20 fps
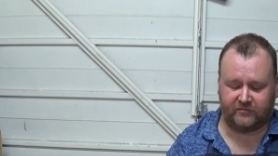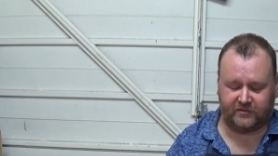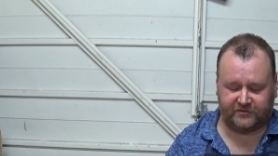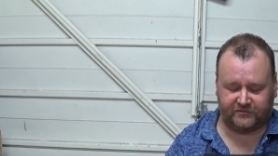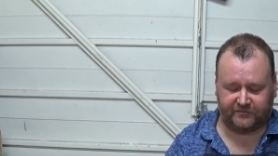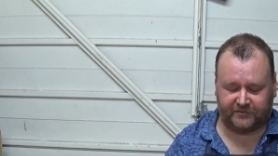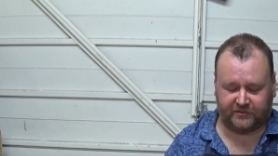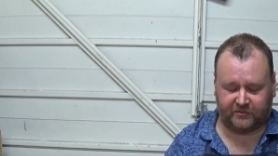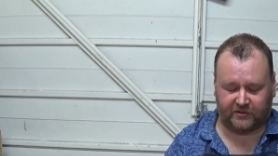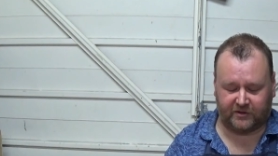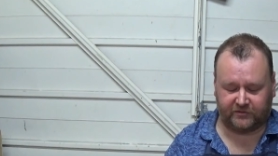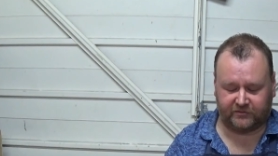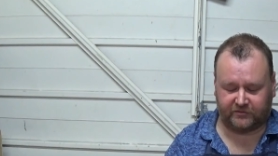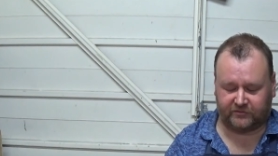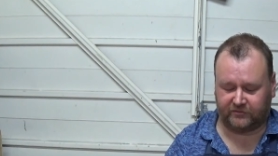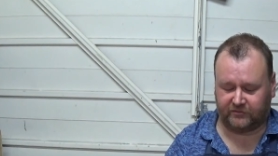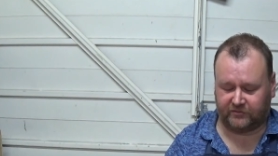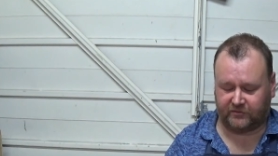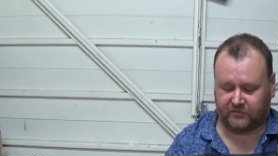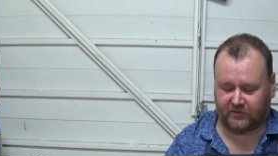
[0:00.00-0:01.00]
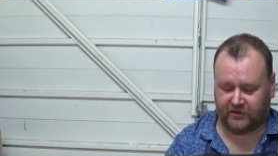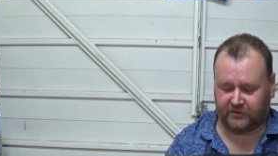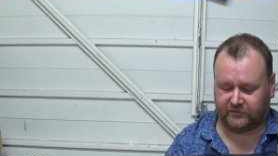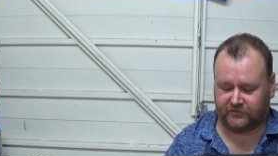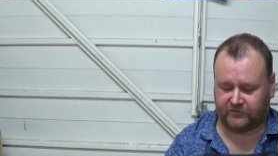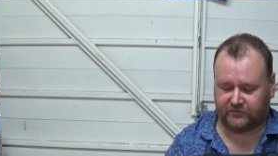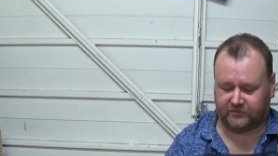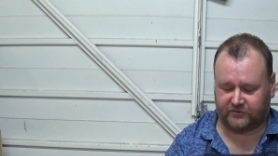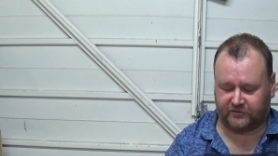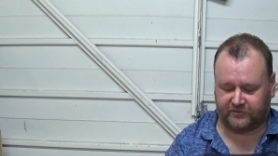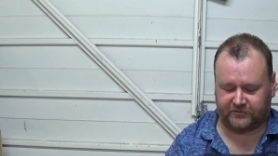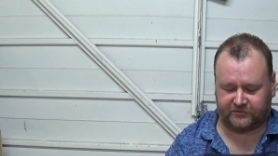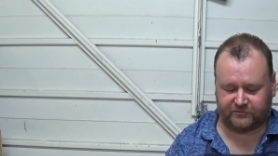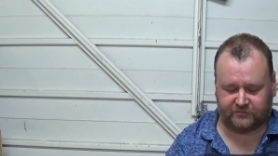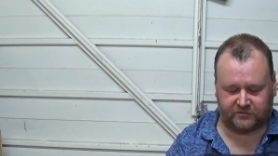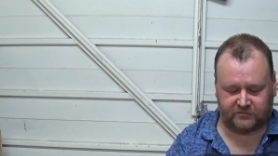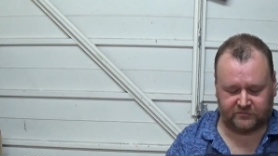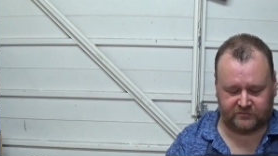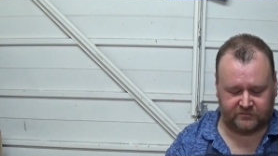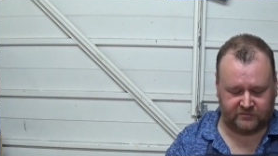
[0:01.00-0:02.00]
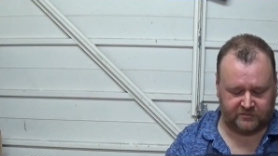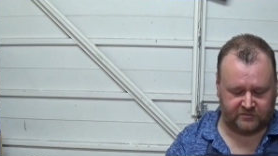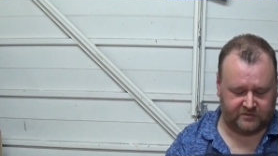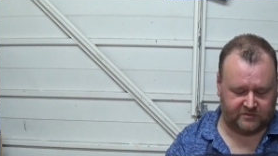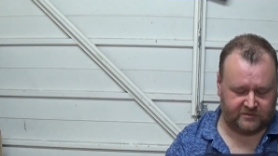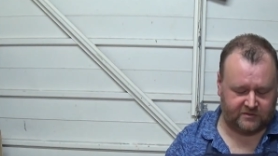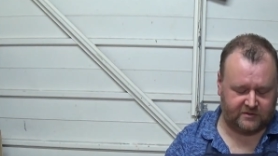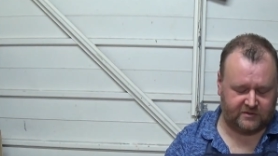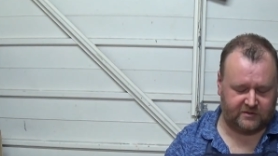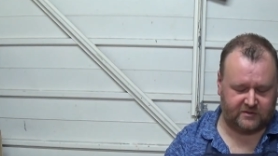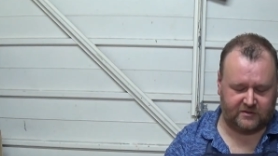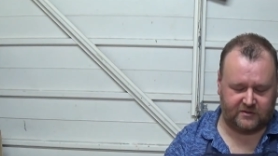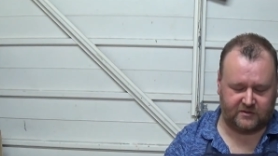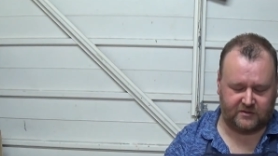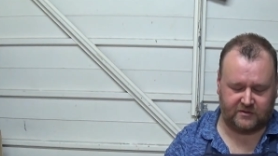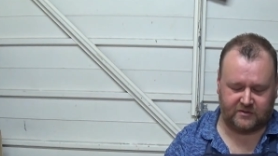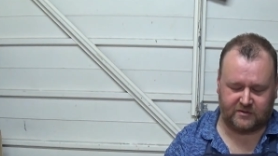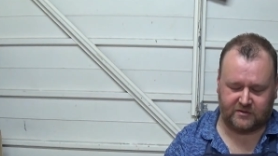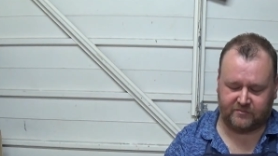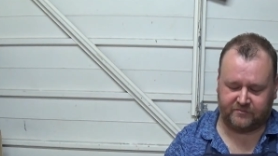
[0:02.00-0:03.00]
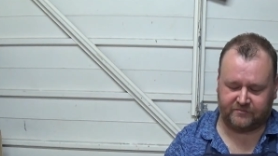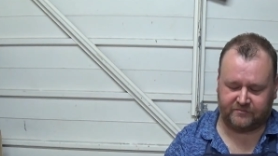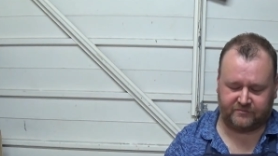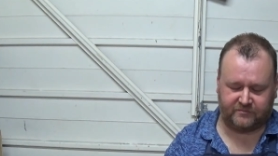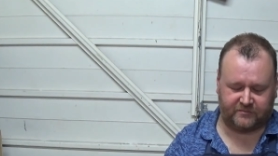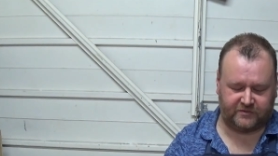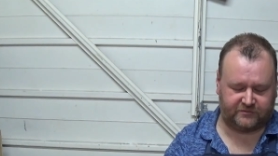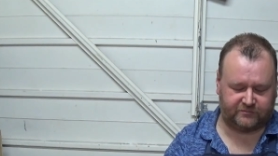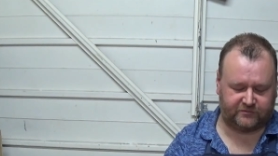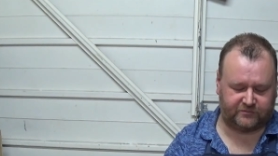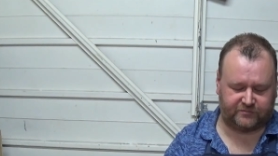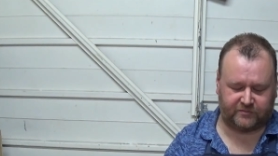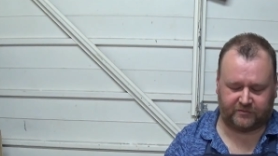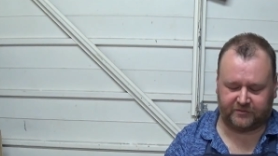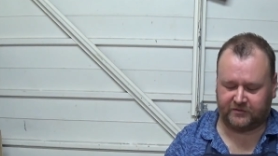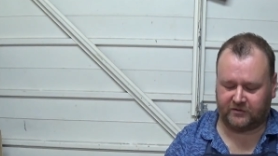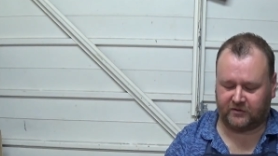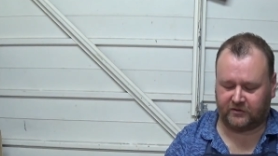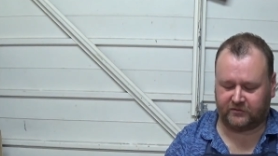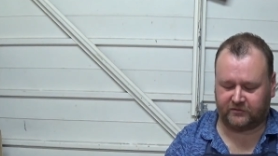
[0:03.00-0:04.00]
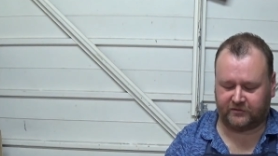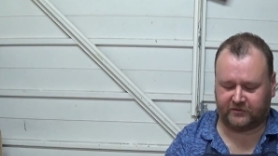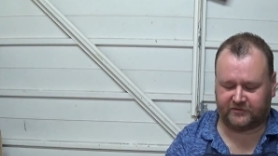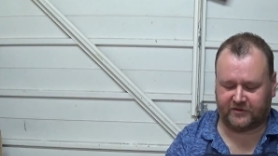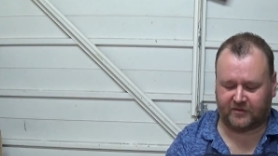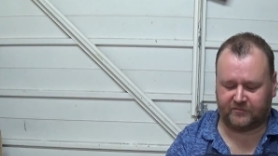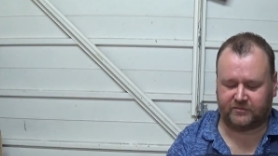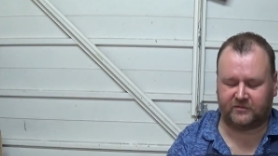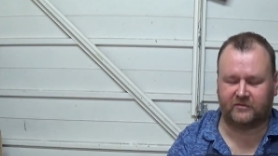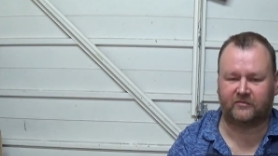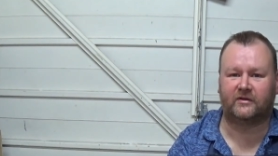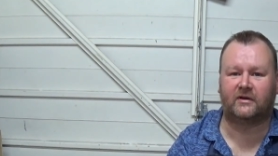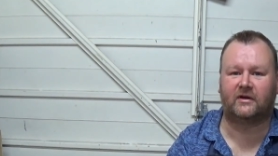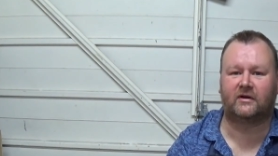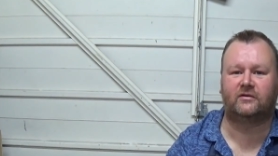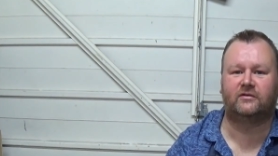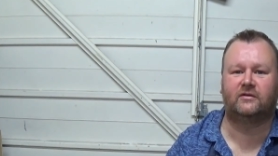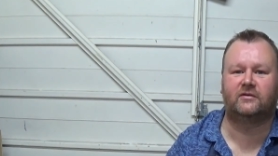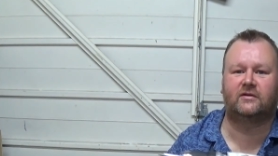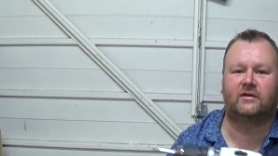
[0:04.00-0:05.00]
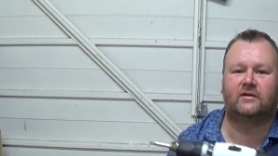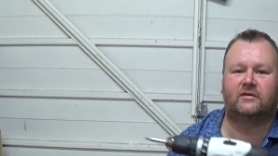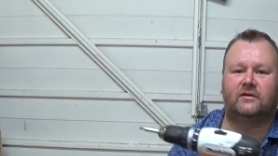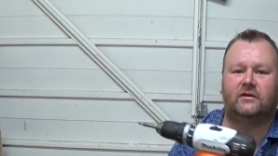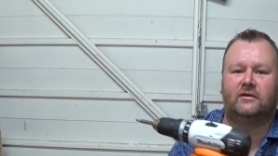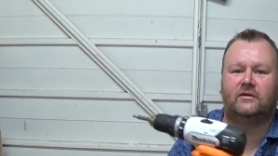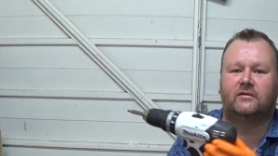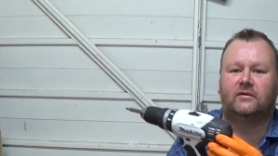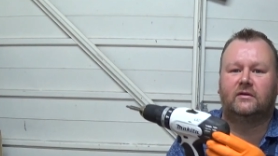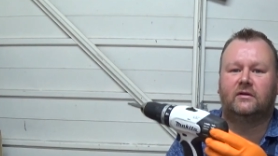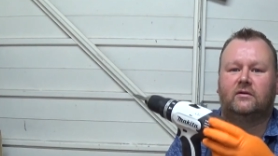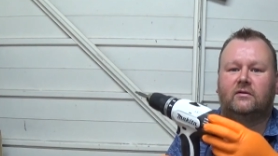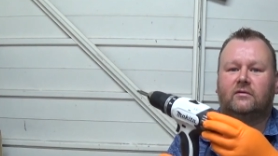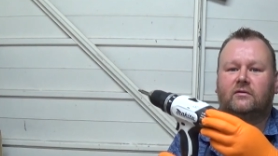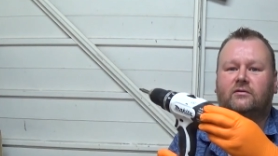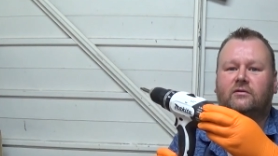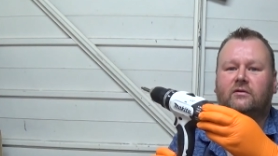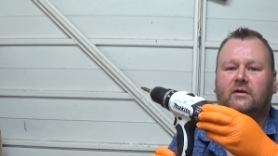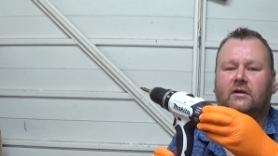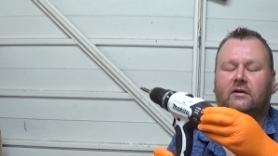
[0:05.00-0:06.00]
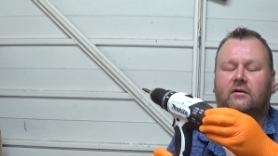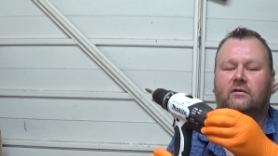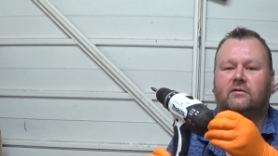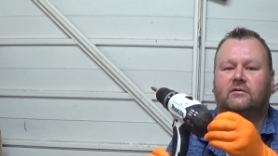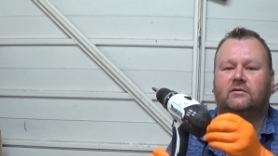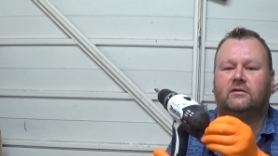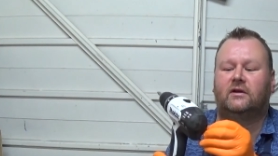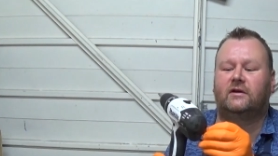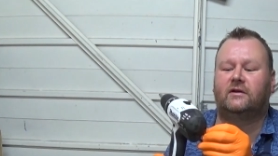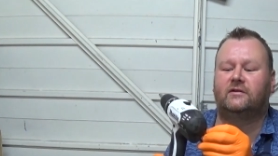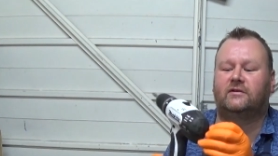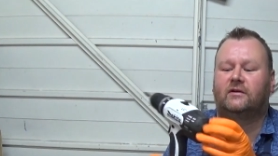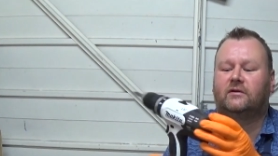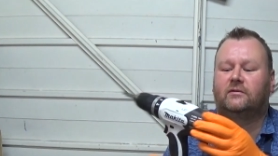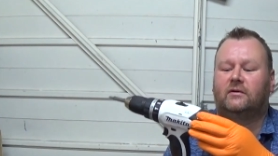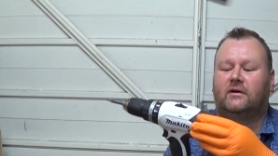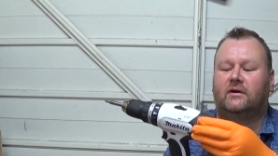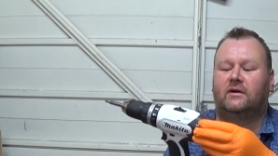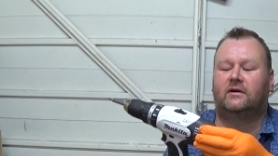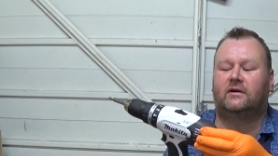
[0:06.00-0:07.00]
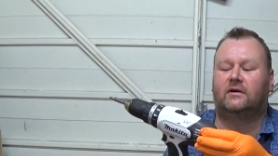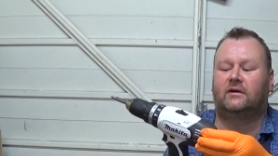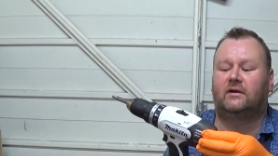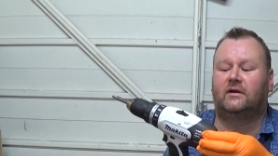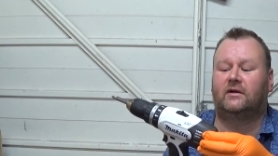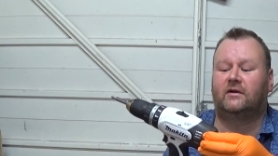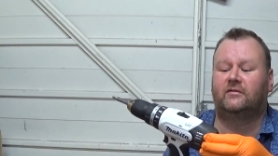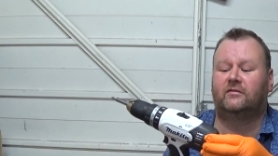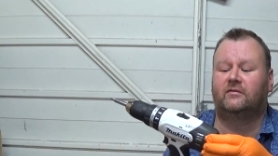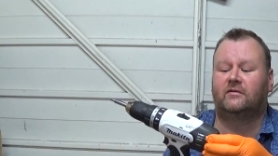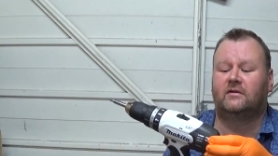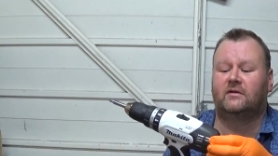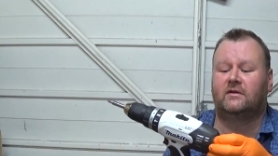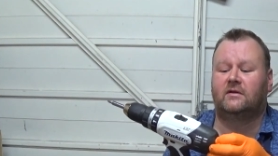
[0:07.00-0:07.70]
reasonably quite good order. This one, this one's probably not a good example of that because it looks like it's had quite a hard life.